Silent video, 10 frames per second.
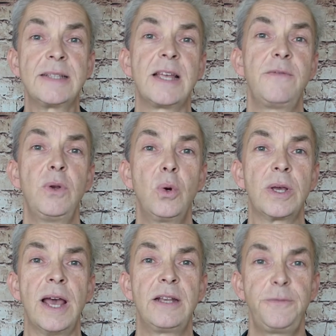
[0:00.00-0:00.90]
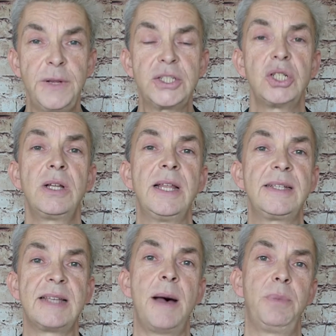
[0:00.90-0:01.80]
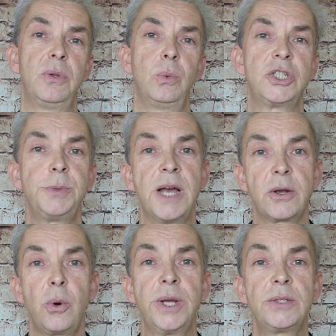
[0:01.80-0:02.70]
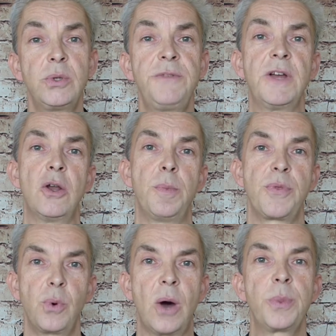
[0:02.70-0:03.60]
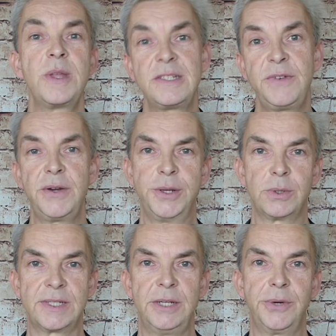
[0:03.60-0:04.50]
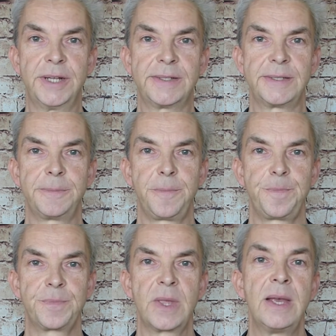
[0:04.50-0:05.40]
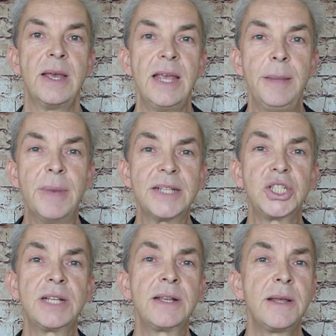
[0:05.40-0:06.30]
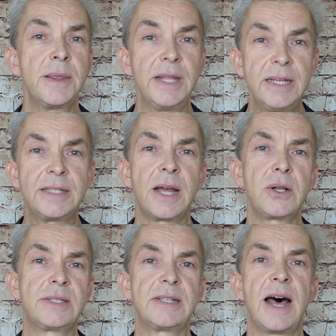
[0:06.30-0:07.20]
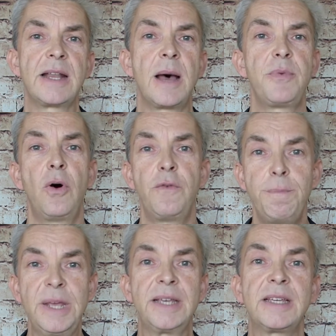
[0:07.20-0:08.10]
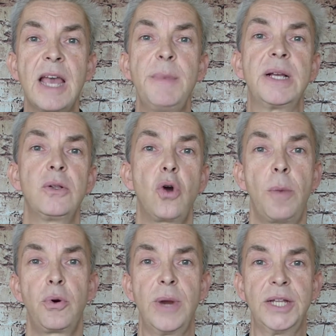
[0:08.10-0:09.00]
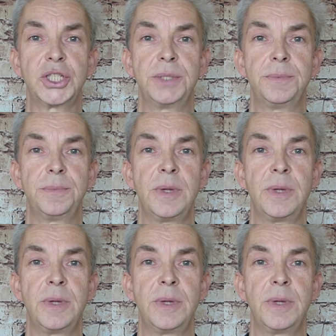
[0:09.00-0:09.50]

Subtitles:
have a look at a fictional example which we are going to develop throughout this video series. Imagine the internal startup of a big chemical corporation.